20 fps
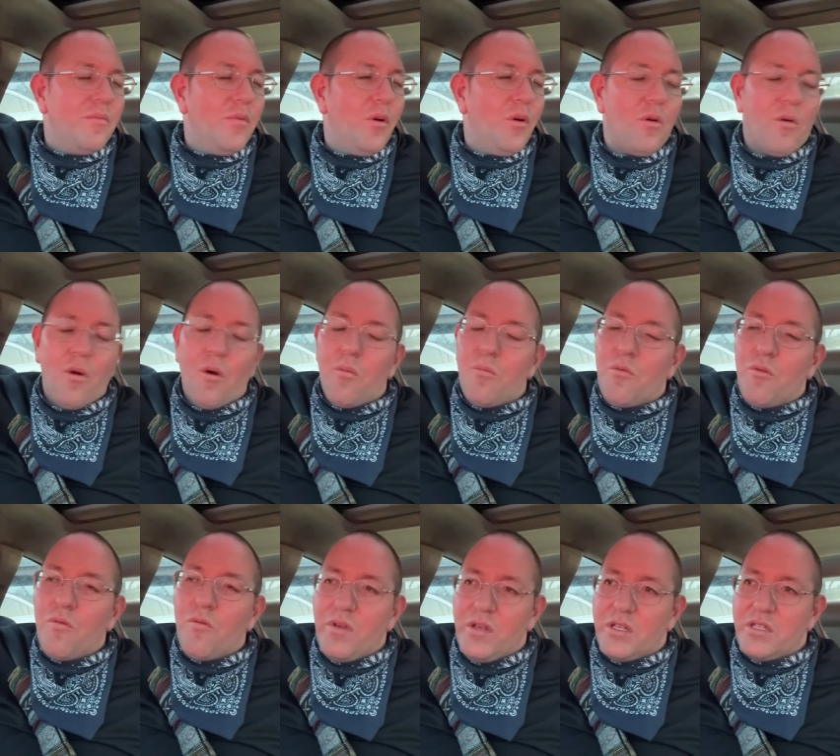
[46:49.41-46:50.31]
or
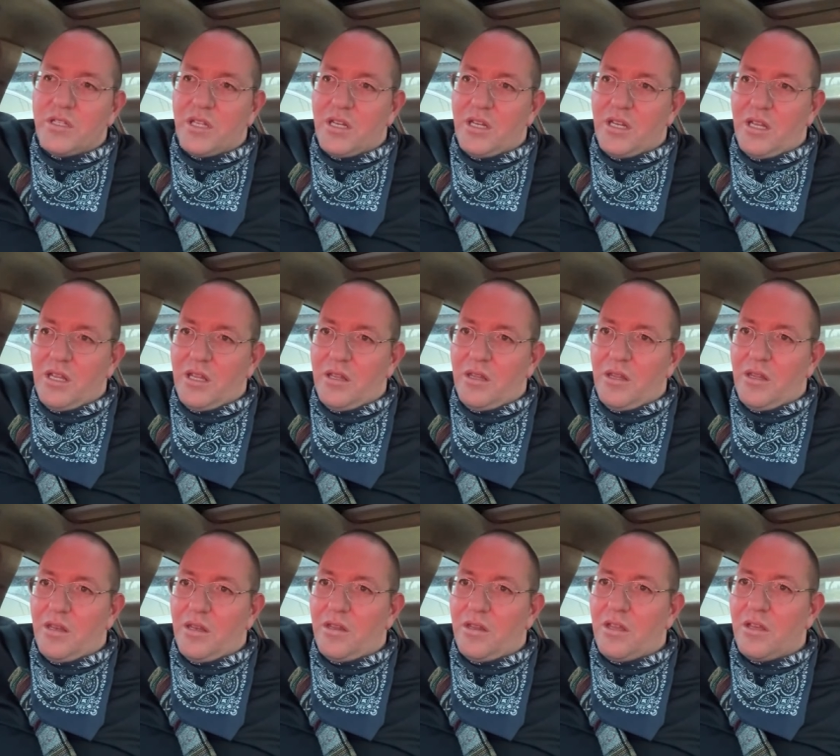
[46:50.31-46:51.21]
movies,
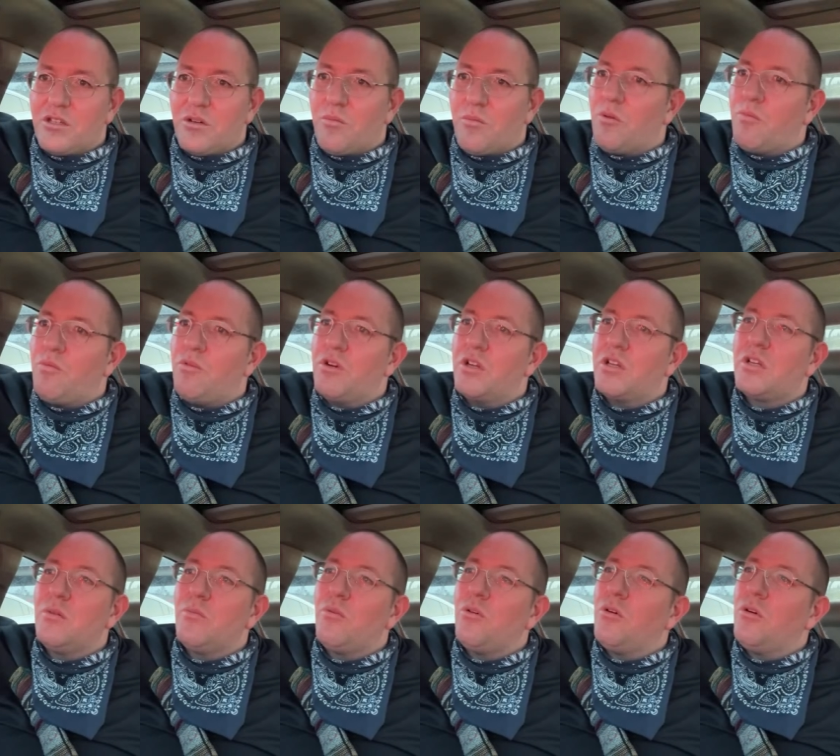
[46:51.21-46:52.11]
that things are more
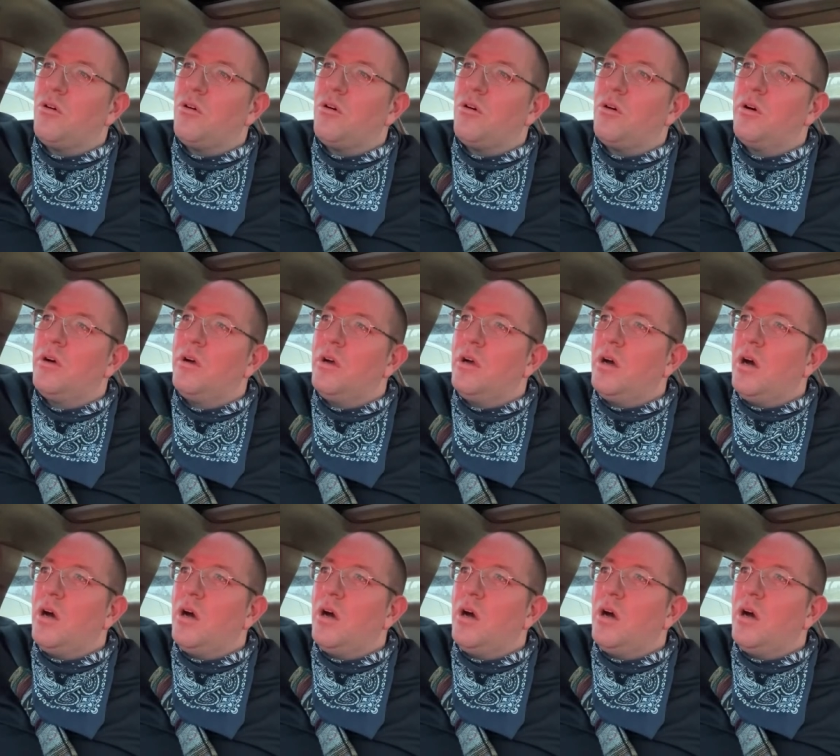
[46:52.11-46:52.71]
predictable.